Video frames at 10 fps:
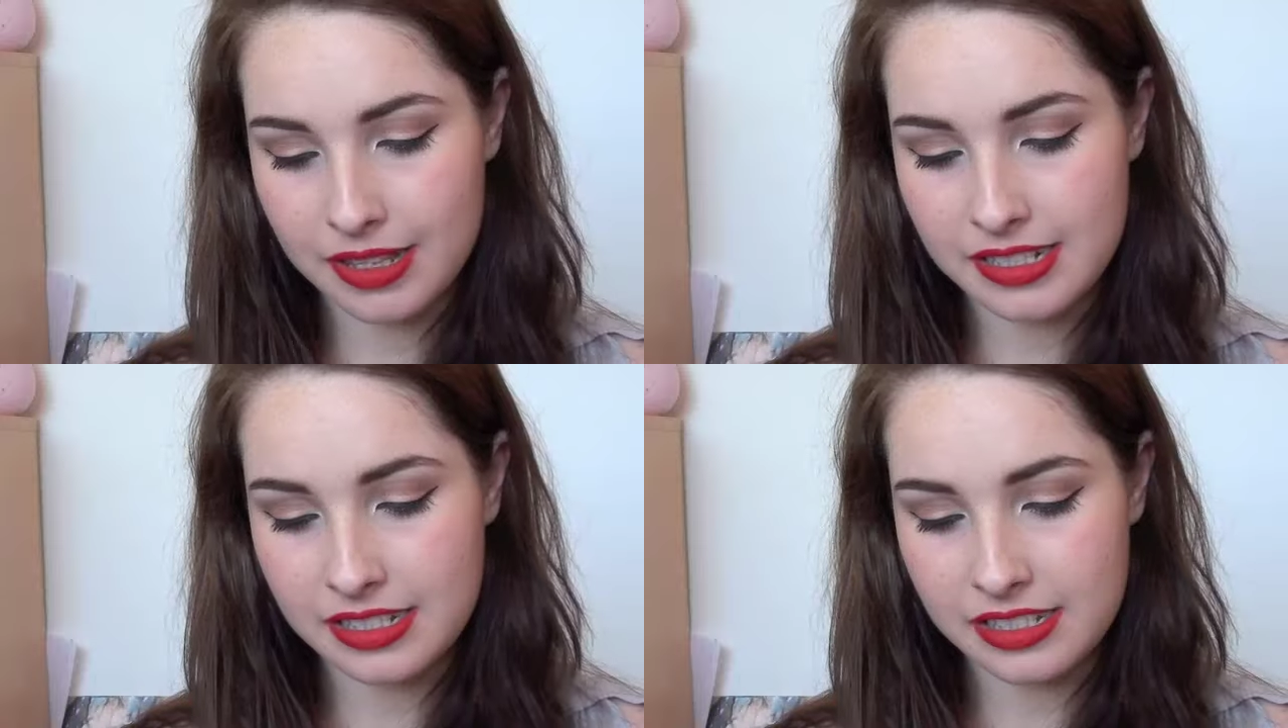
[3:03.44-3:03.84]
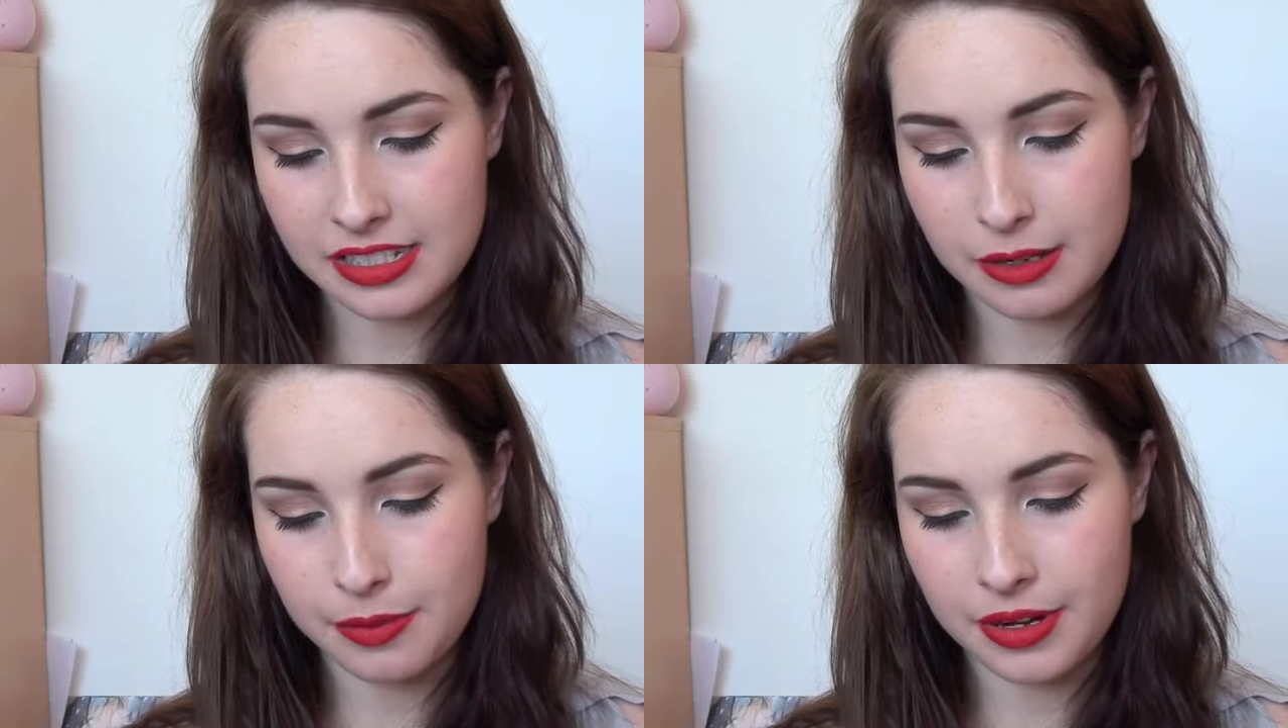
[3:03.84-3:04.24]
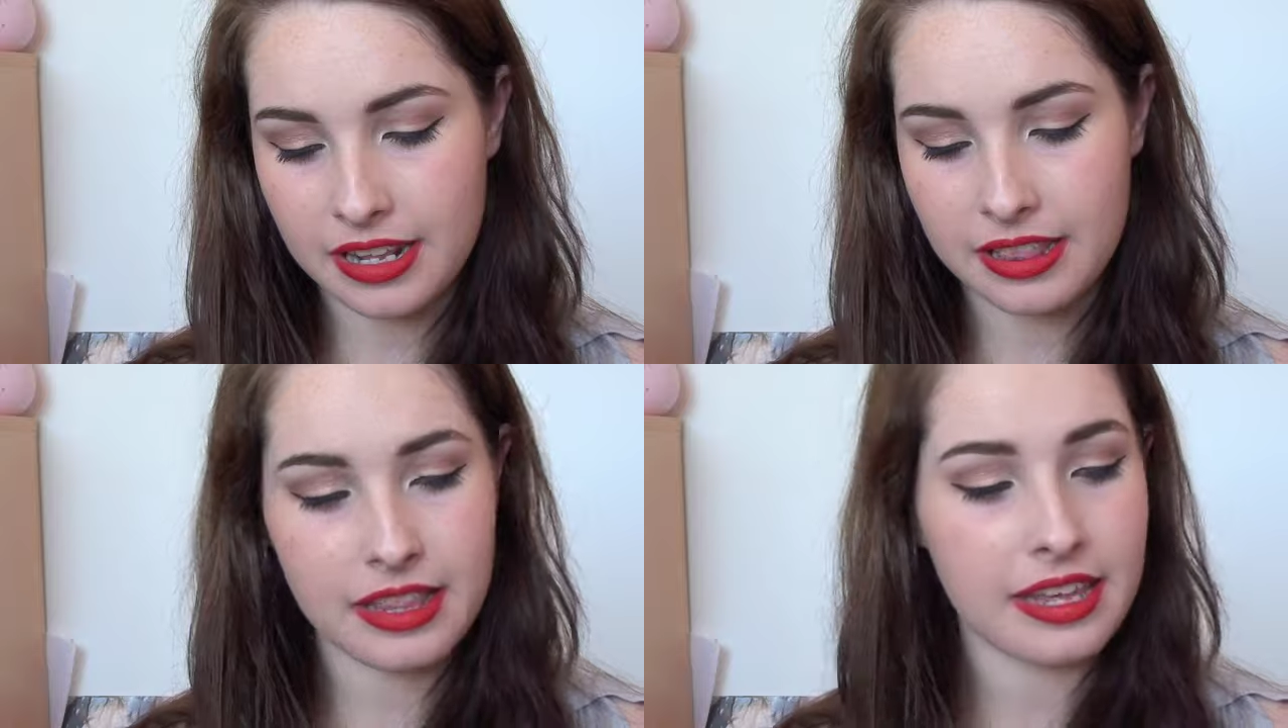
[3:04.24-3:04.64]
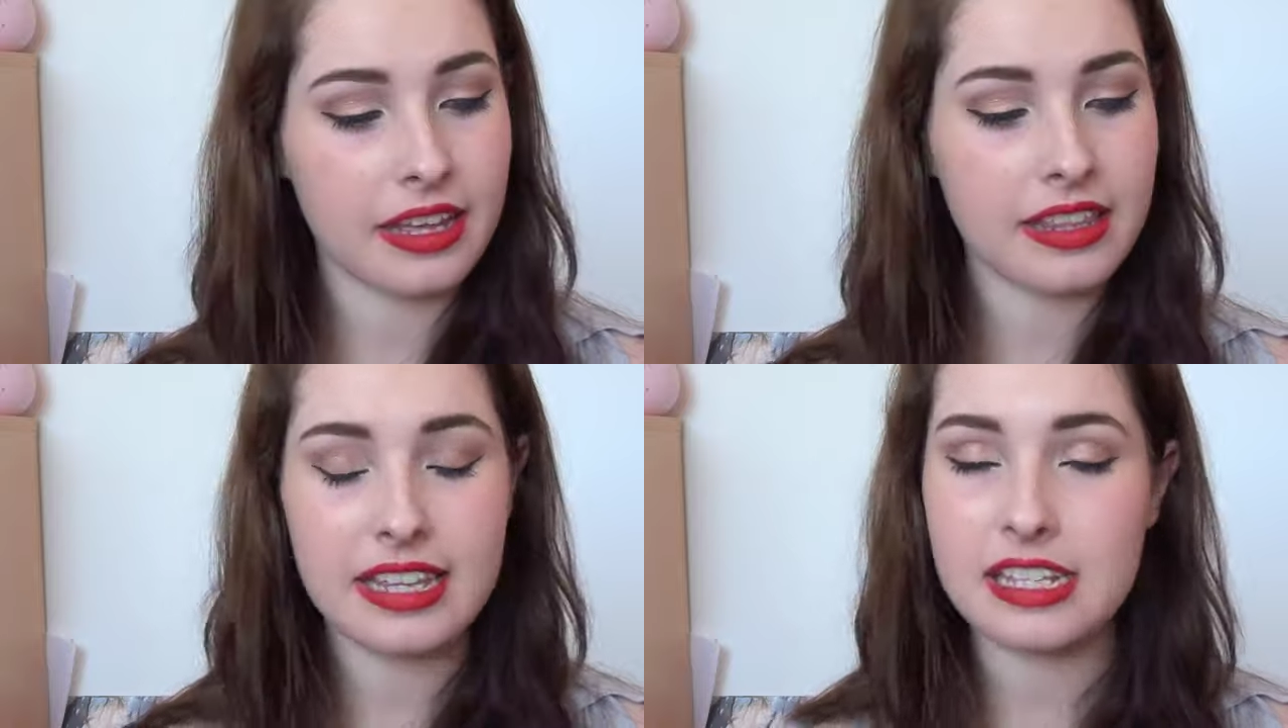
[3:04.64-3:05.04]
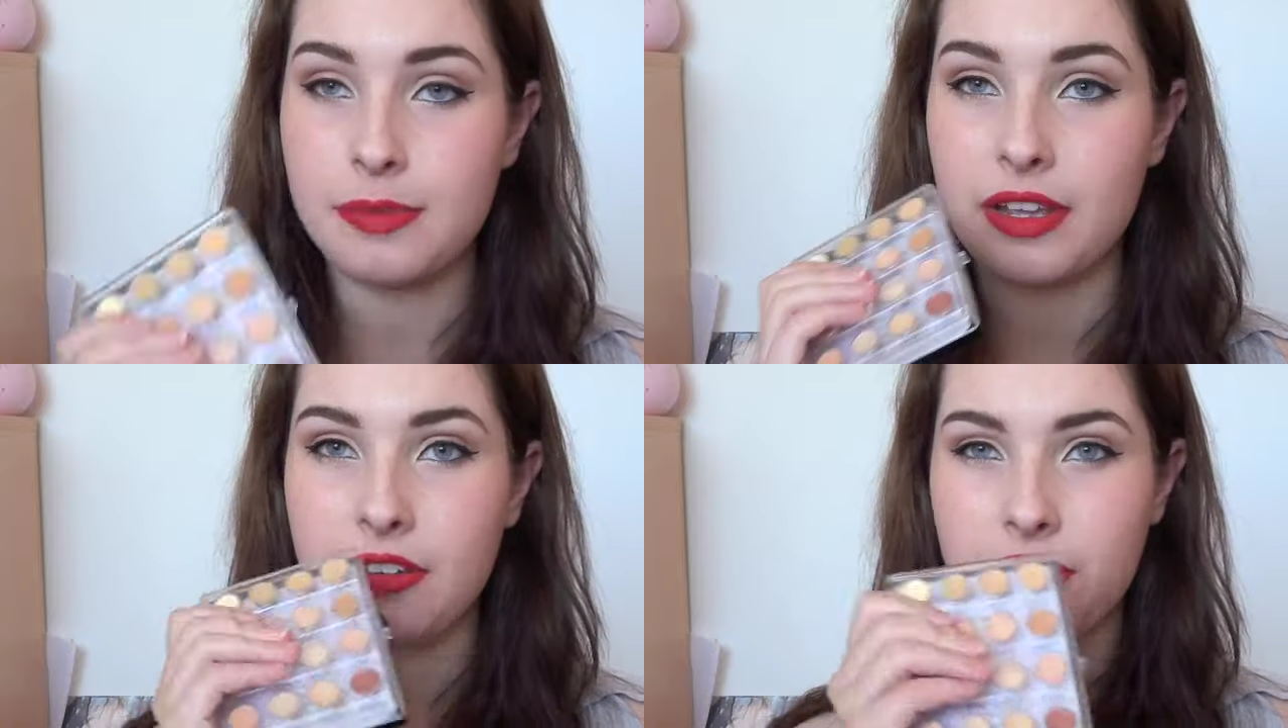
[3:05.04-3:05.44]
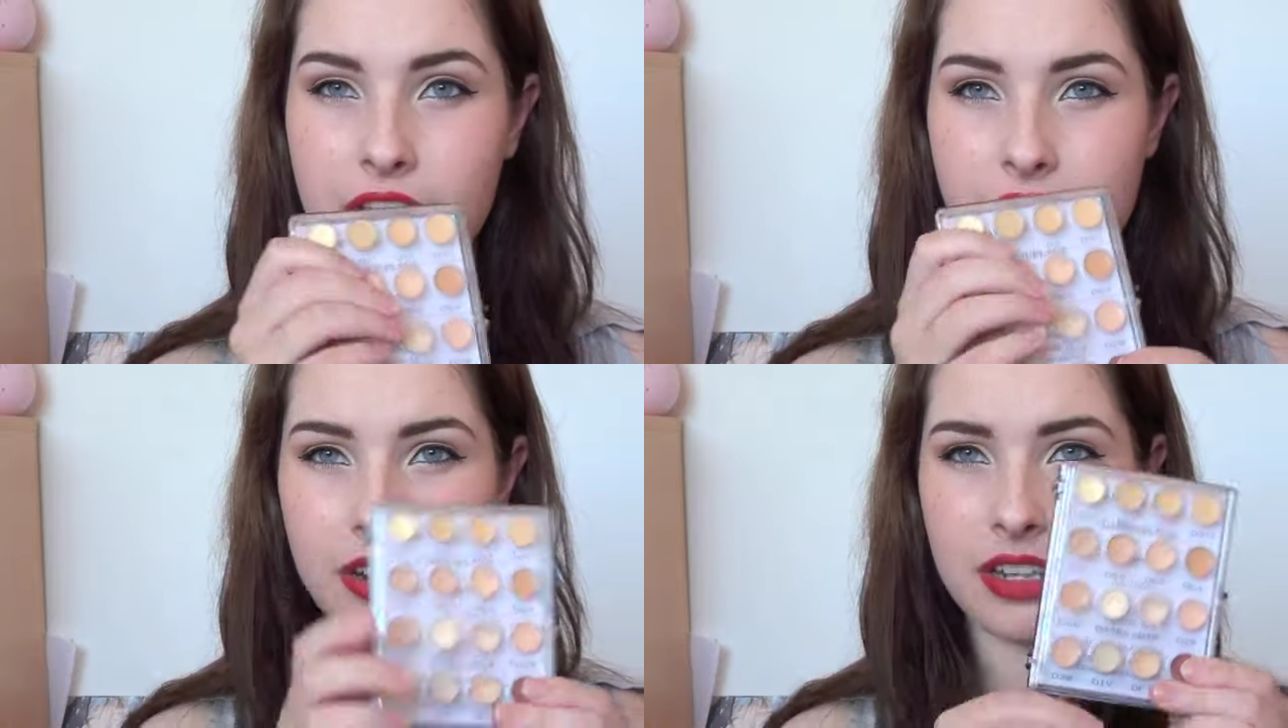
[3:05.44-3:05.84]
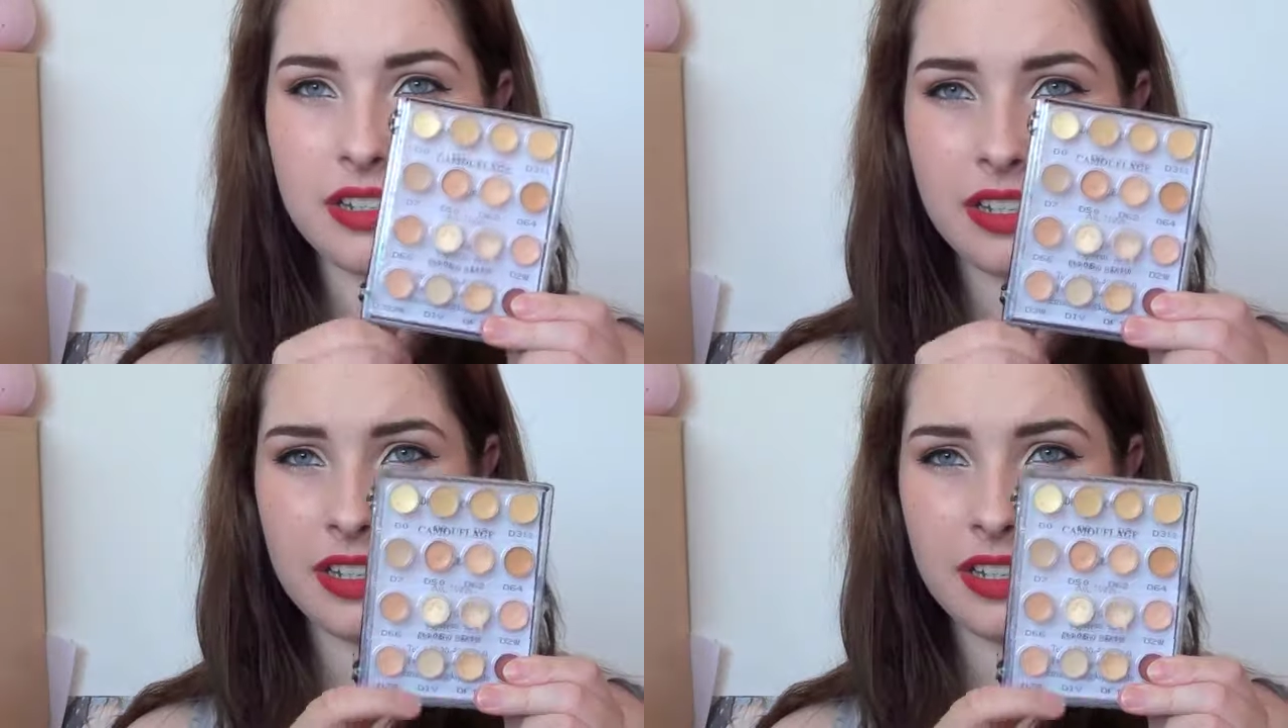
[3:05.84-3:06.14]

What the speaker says: but this is just a brilliant thing. I think it's by Kryolan,